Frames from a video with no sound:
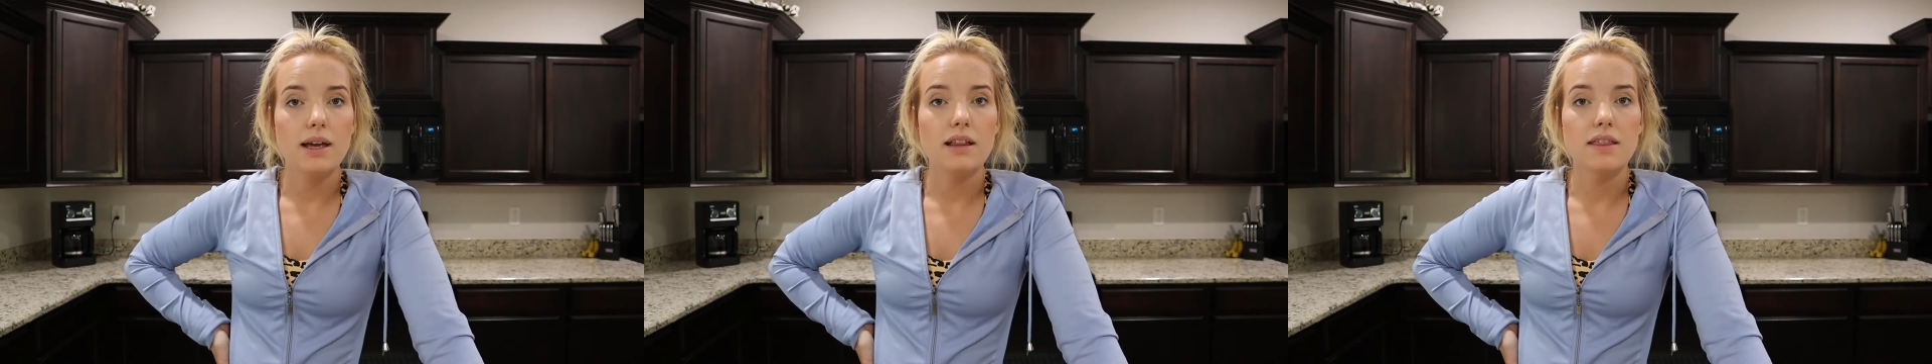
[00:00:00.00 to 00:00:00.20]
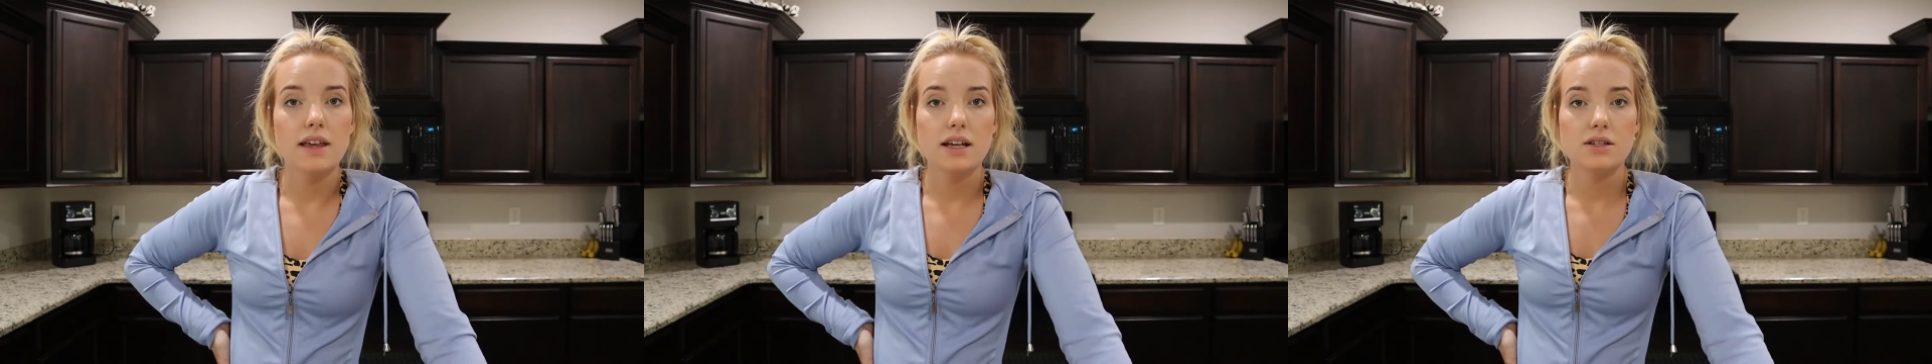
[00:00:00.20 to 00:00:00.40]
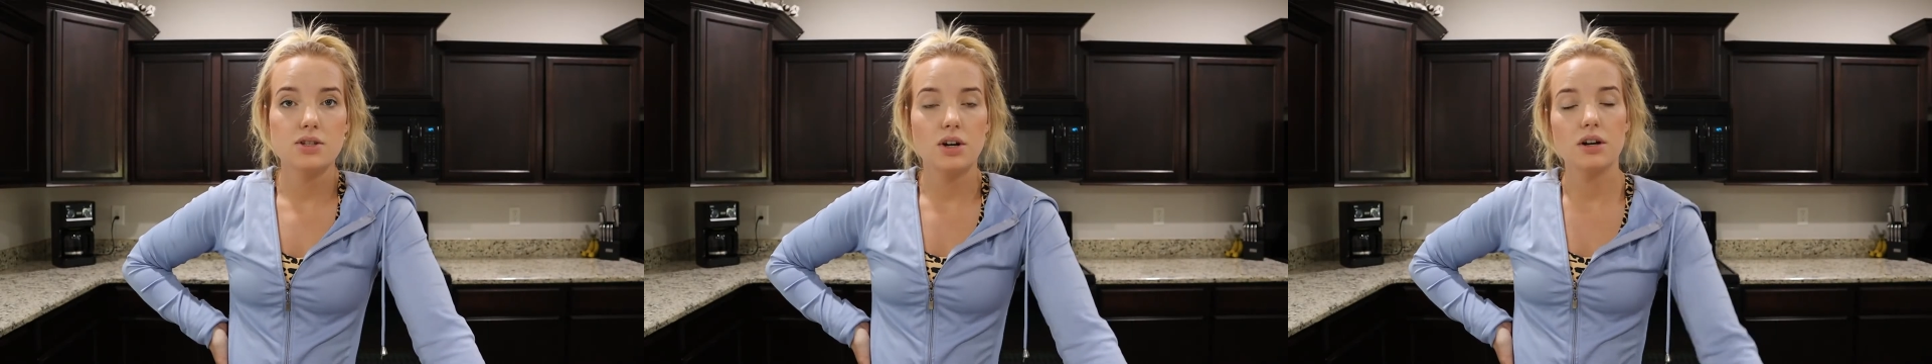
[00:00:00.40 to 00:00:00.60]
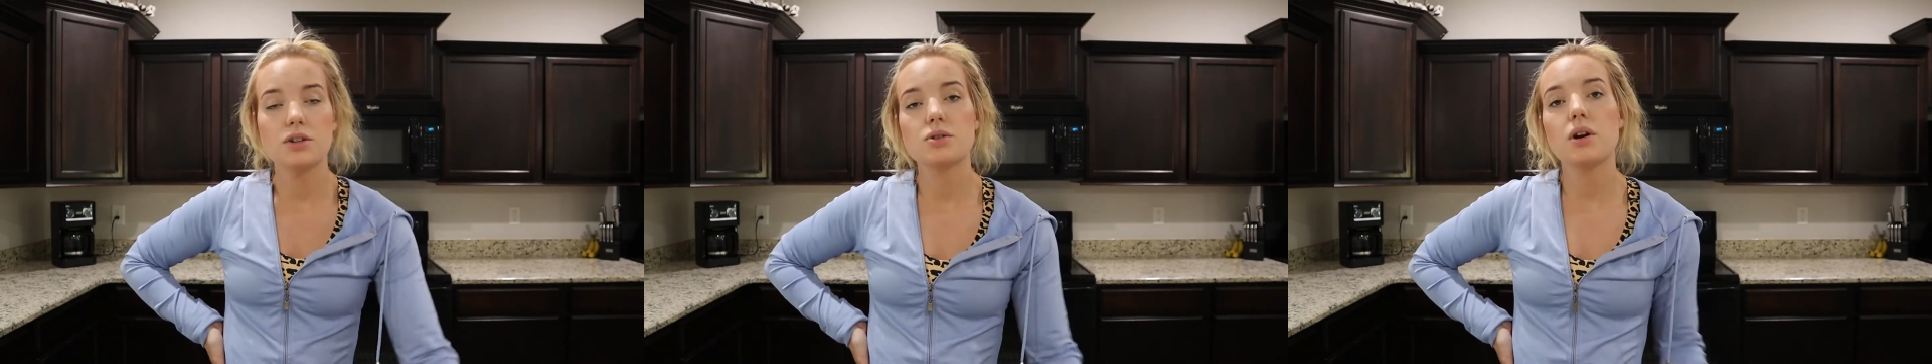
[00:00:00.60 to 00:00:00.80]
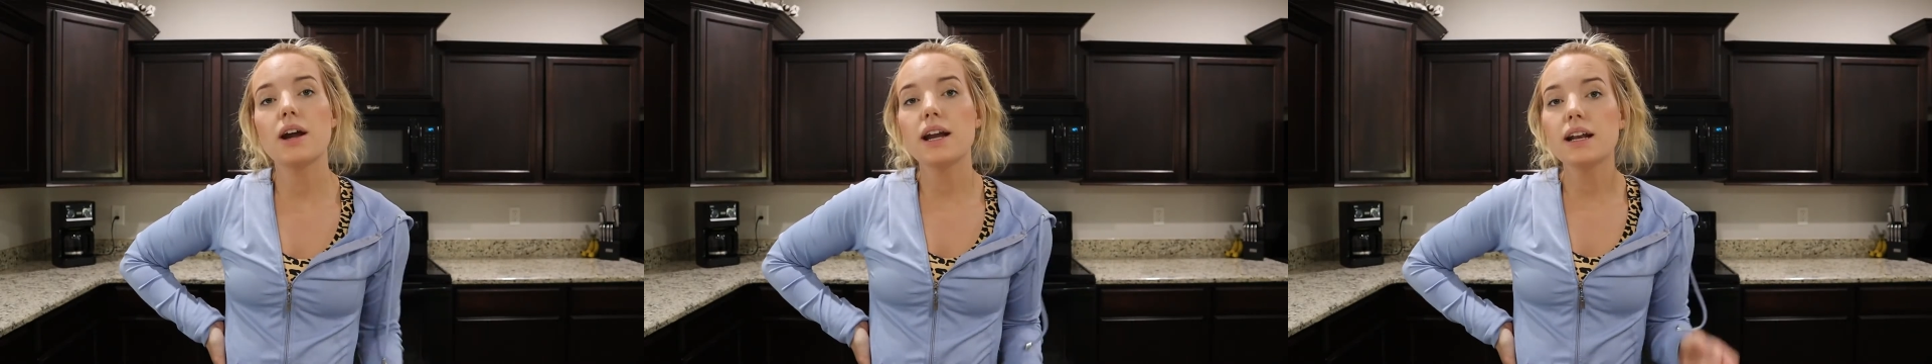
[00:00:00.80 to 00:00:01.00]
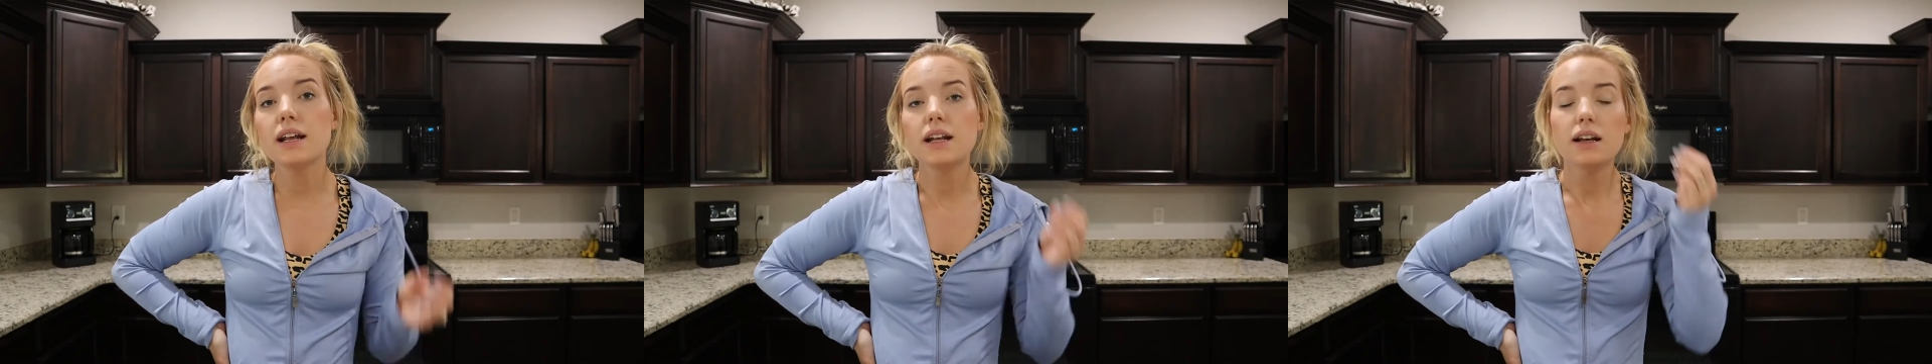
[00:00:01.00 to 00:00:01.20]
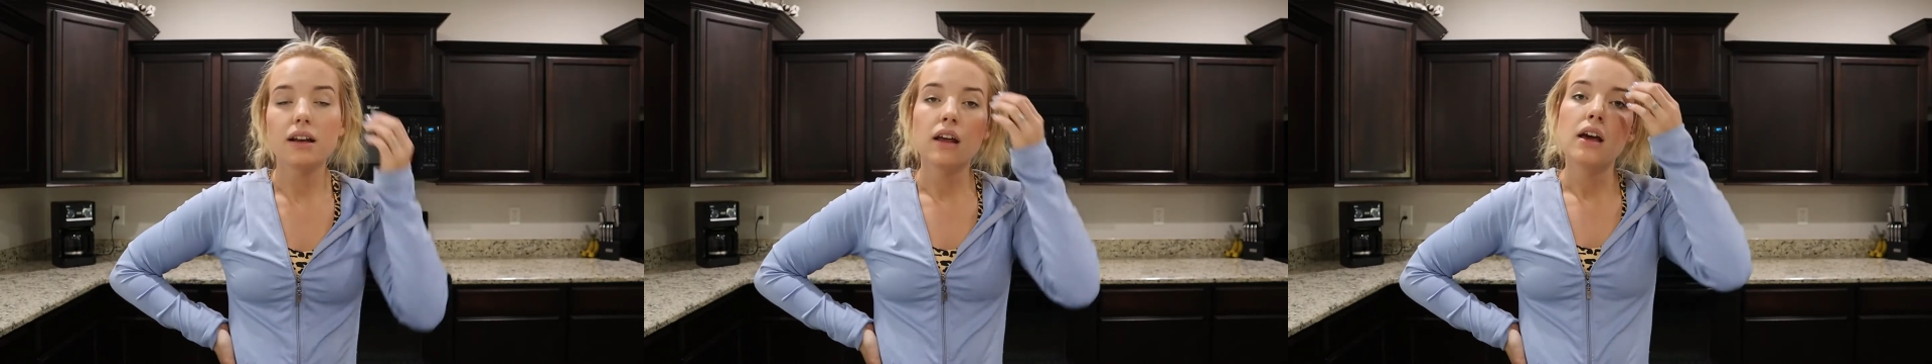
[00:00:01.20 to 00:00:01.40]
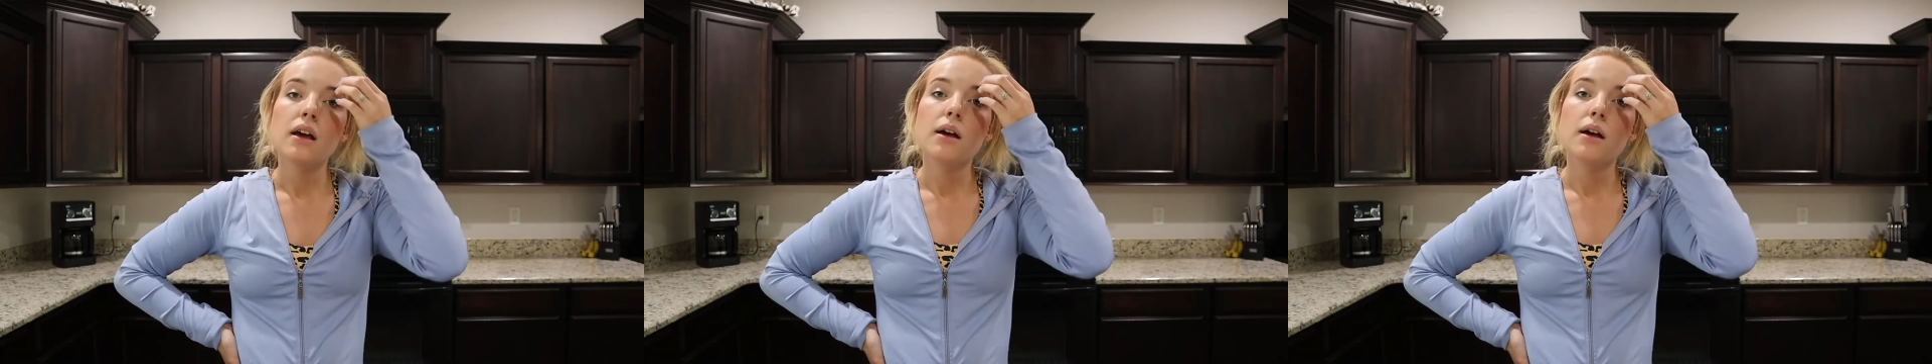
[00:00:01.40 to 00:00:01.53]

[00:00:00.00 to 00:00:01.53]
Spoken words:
and like start training